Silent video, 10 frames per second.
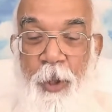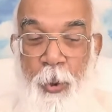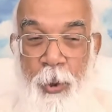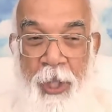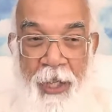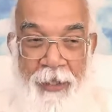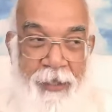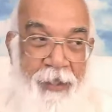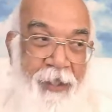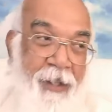Two
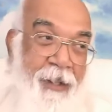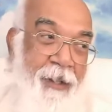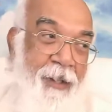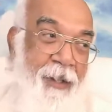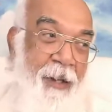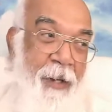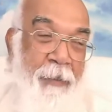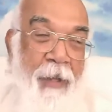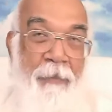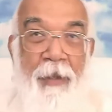things.
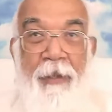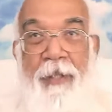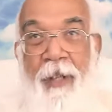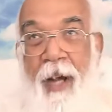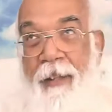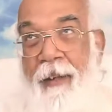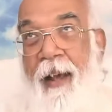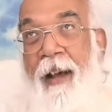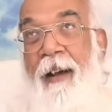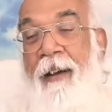Remember,
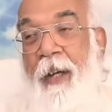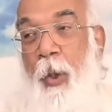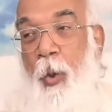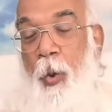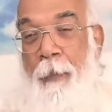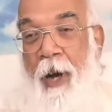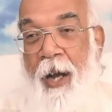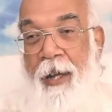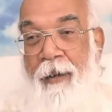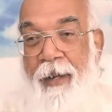sadhana,
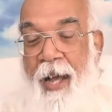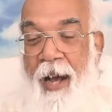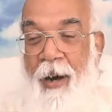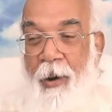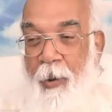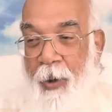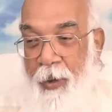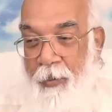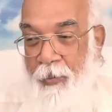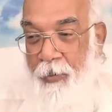upaya. Now,
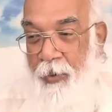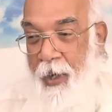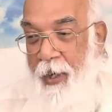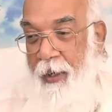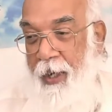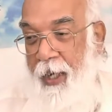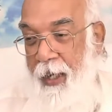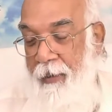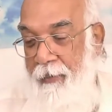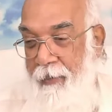word
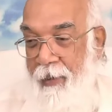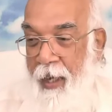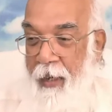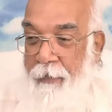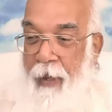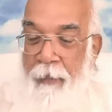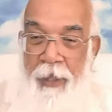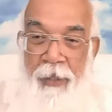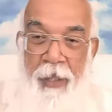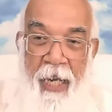the
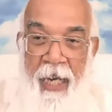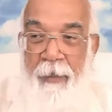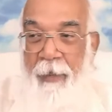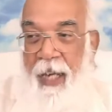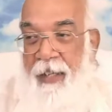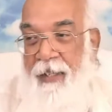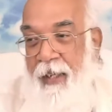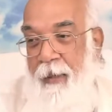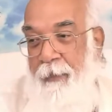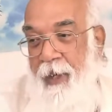alphabet A means
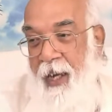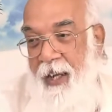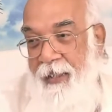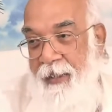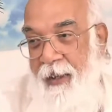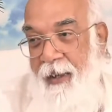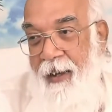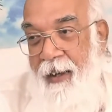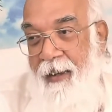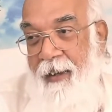
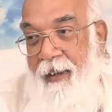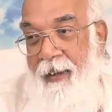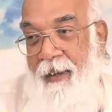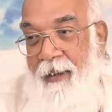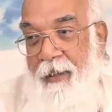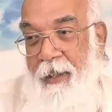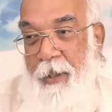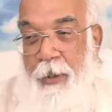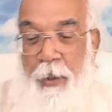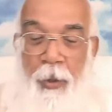abhyasa.
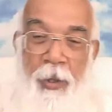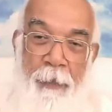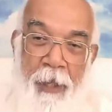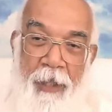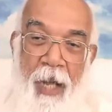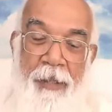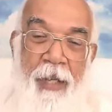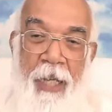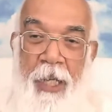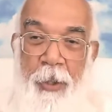So the
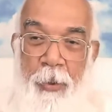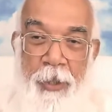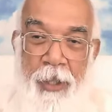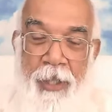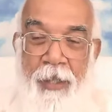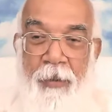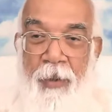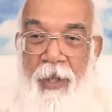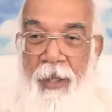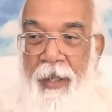Patanjali uses the
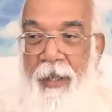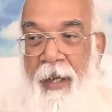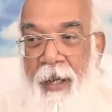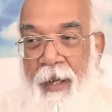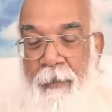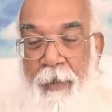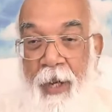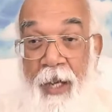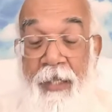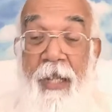word
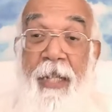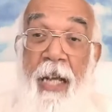abhyasa.